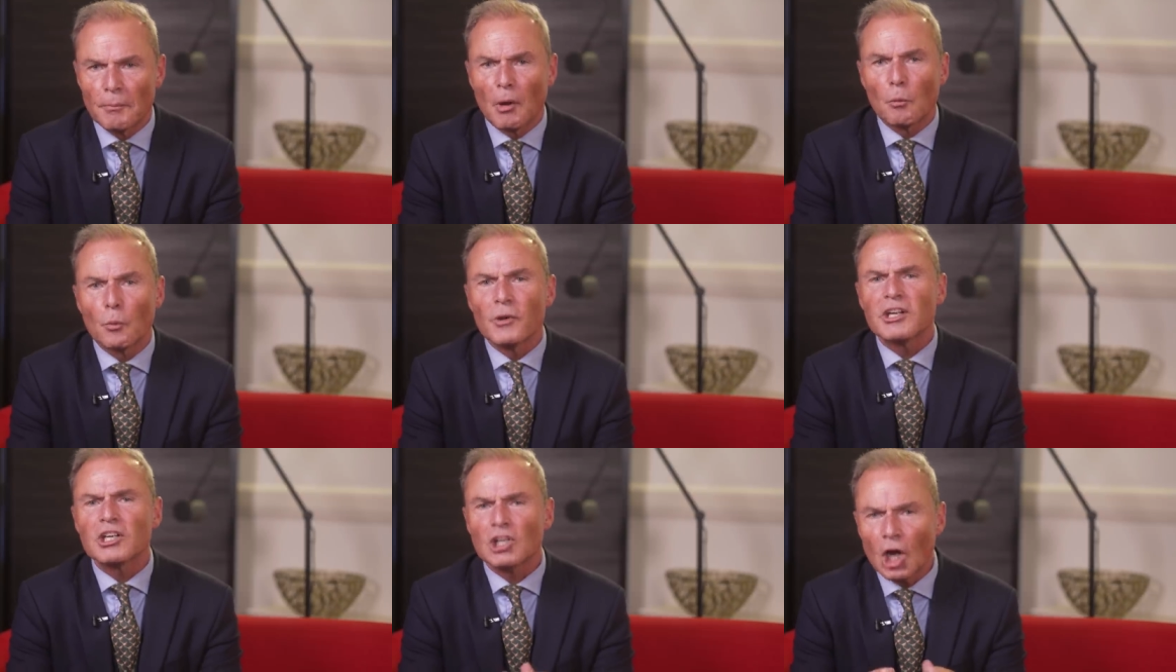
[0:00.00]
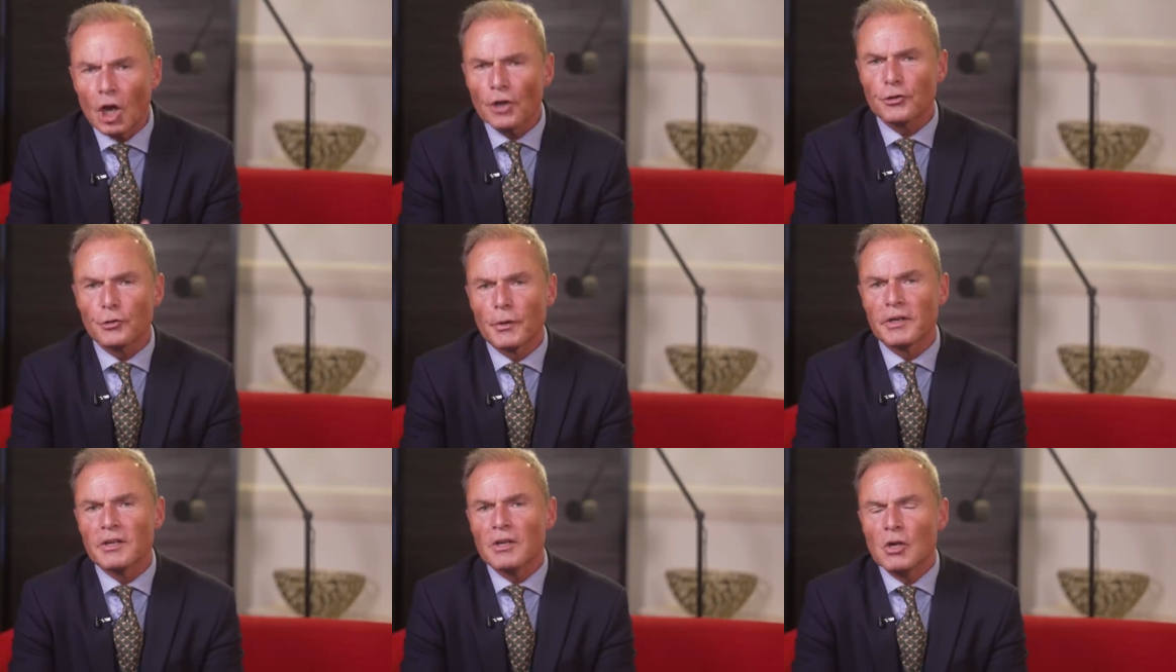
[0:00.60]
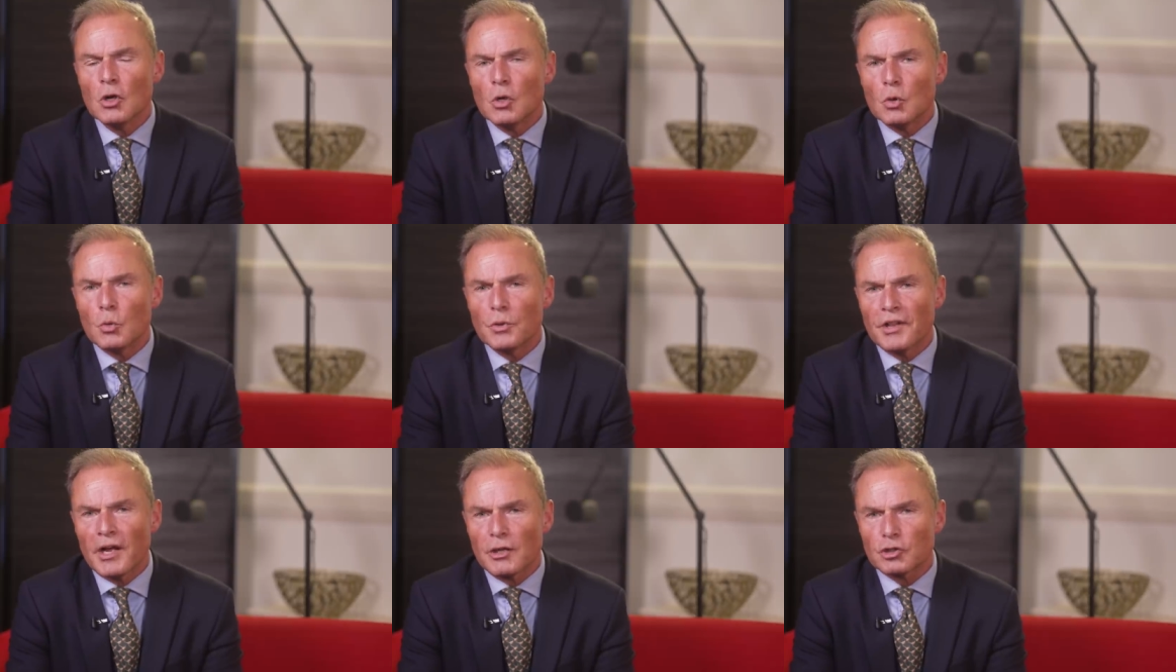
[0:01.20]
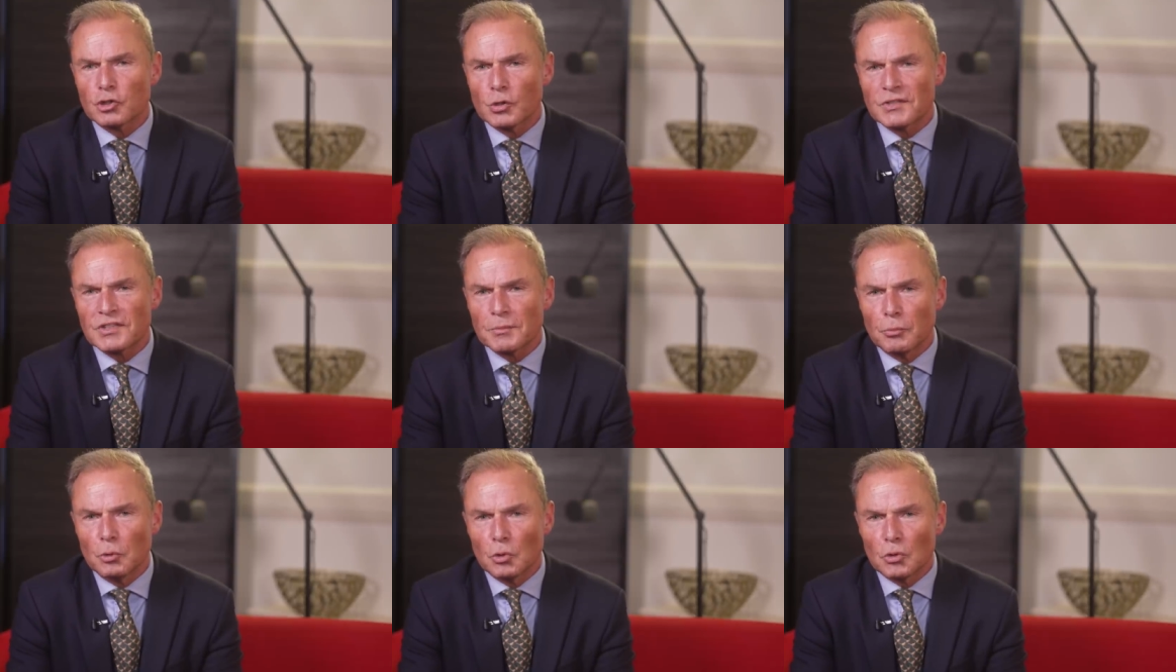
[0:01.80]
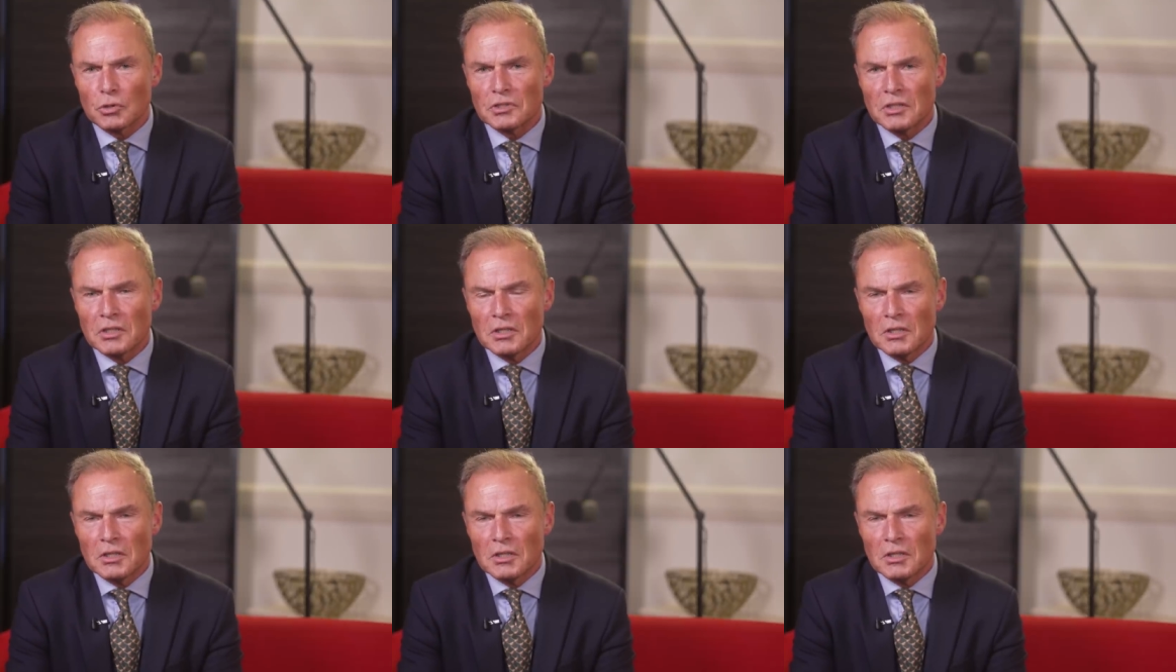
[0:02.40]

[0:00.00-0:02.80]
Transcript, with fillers: but we can't do it without your support.